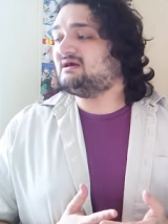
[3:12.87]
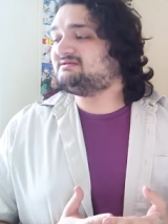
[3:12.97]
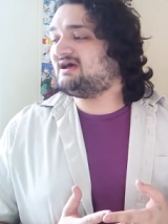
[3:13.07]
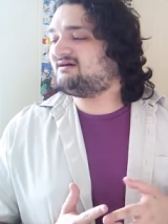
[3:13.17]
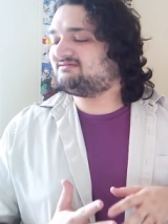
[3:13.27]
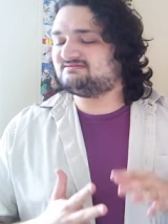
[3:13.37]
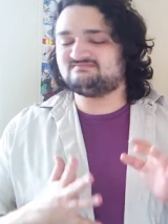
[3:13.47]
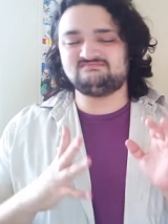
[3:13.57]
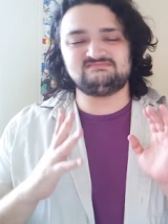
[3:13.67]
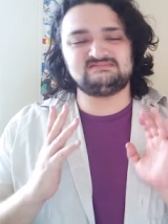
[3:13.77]
Now,
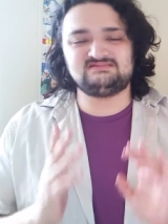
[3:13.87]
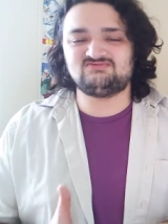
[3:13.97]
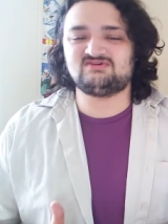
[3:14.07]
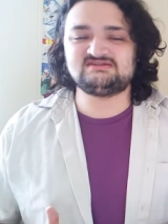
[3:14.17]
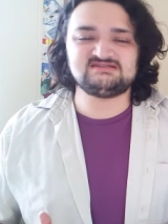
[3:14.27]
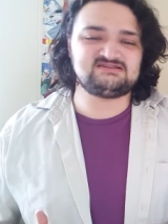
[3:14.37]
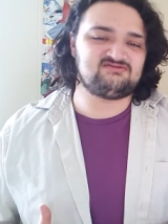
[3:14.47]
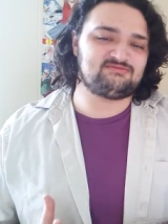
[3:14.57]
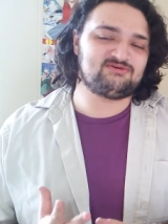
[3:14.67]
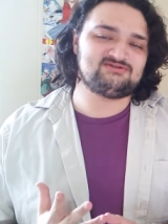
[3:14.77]
the rest of the stuff
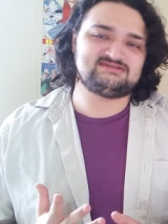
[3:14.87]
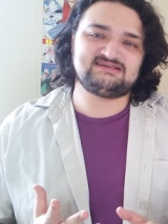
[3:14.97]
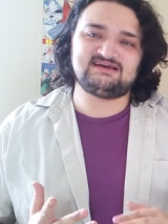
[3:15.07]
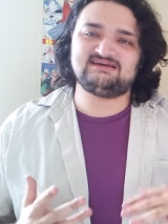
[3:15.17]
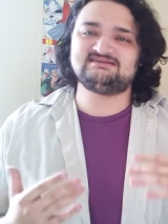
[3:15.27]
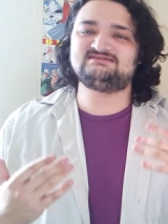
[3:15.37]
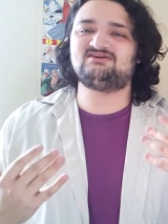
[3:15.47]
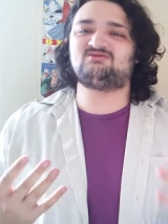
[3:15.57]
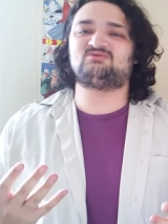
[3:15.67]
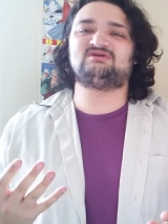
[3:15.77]
I'm going to say, it's
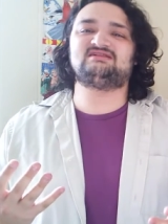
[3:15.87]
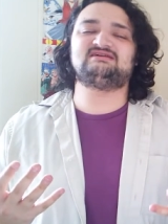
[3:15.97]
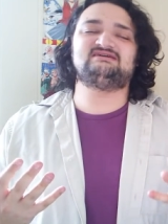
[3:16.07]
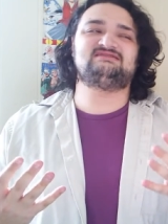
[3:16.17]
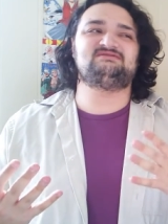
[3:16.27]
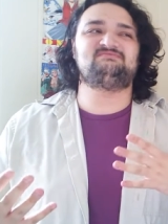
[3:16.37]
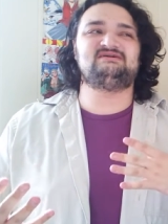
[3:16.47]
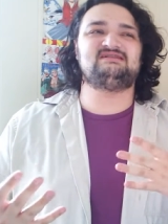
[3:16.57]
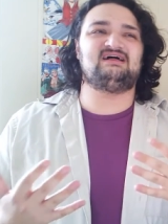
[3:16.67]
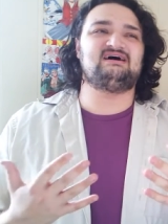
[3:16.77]
not really to
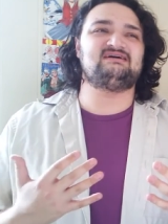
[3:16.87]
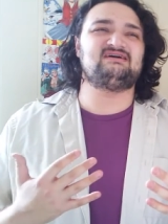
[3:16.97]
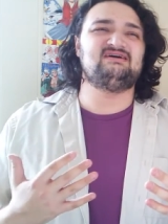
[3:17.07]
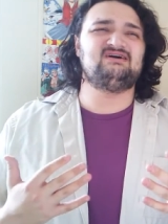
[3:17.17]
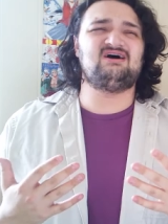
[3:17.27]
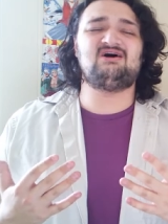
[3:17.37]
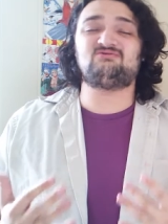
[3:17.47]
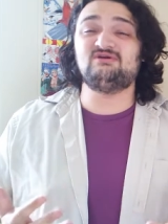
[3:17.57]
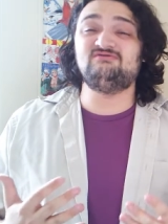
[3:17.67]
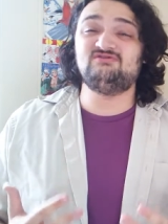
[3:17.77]
be like a
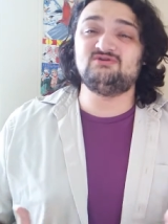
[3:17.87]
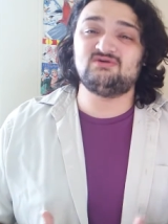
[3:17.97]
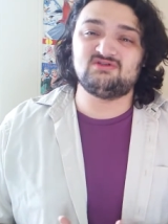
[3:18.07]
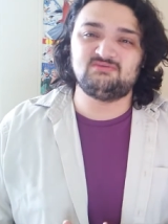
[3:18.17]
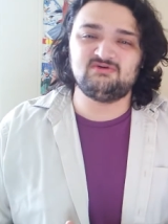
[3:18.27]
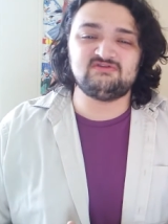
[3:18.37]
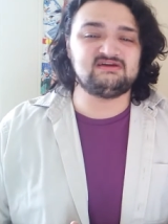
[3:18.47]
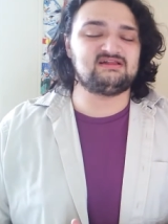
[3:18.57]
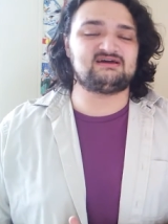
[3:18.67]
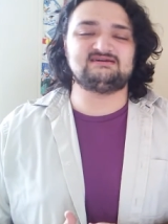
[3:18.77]
review of the
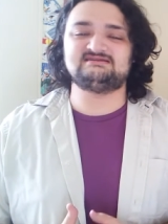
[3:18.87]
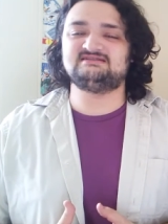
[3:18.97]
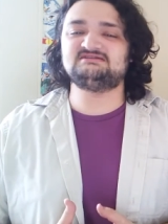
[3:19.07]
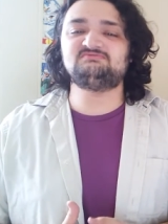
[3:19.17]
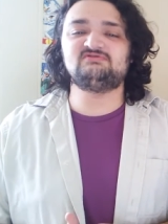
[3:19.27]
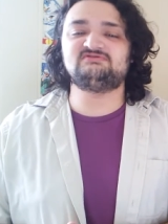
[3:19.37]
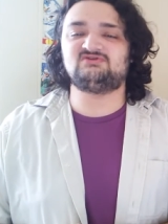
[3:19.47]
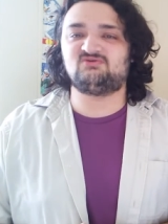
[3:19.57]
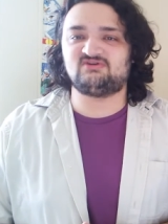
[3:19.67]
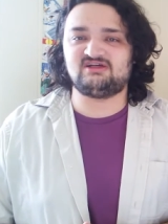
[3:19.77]
movie. Like I said, this movie's
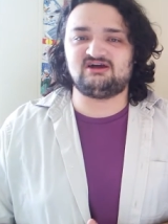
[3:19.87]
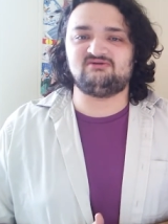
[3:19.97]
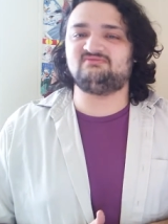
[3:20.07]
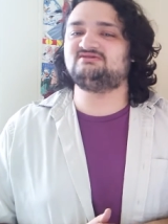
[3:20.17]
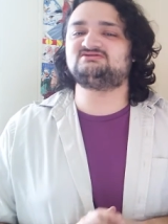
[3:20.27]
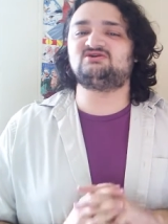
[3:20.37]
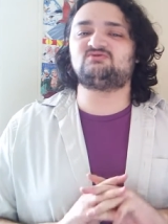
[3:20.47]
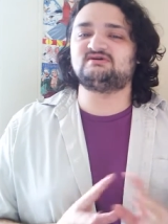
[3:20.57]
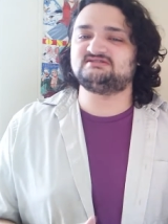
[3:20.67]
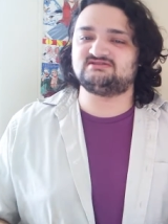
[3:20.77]
older than I am. There's no
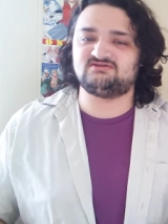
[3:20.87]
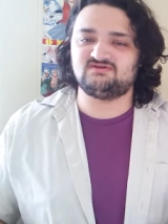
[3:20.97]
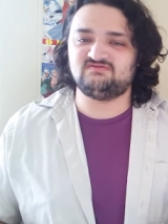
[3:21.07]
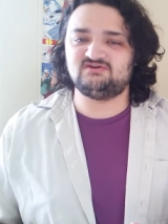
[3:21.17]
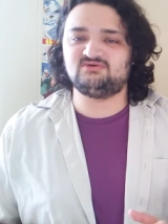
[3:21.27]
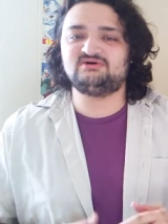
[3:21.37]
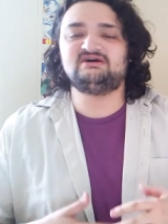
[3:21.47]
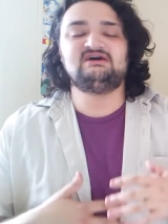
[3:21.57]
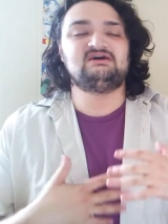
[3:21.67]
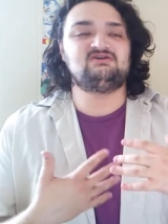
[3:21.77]
reason to review it.
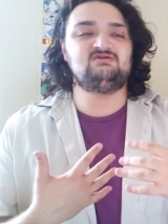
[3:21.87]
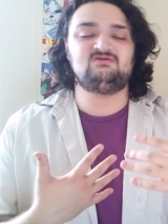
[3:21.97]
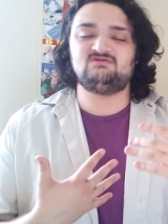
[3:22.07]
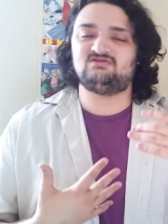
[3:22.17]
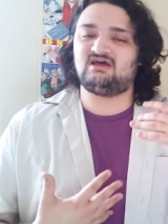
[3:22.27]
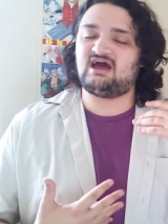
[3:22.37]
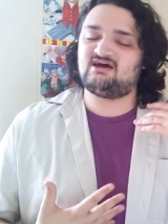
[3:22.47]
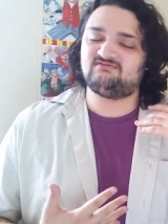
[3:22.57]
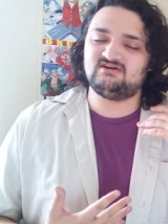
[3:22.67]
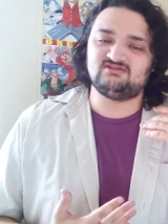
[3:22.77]
You
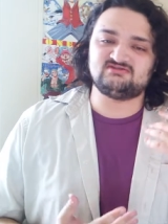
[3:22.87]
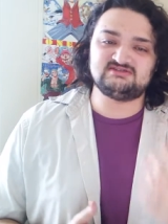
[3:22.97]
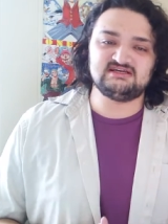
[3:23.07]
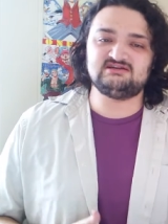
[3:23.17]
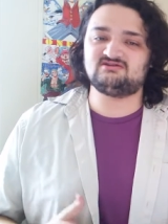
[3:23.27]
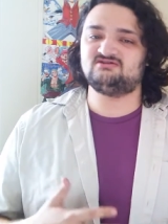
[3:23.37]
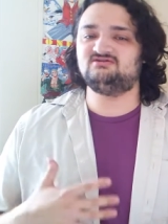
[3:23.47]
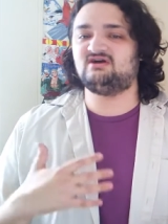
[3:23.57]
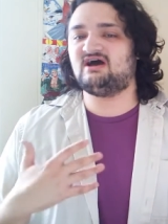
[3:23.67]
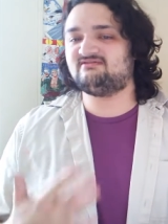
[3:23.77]
have either seen it or
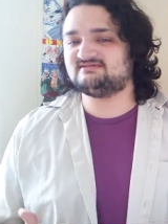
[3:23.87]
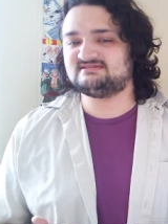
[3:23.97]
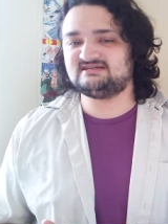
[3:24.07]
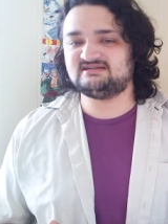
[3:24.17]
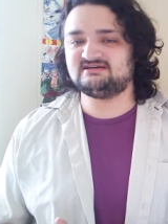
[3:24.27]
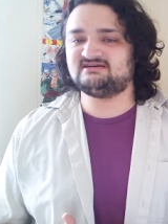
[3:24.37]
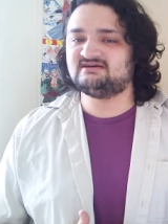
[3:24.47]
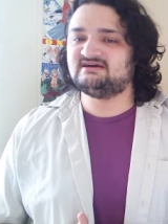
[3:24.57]
you haven't seen it.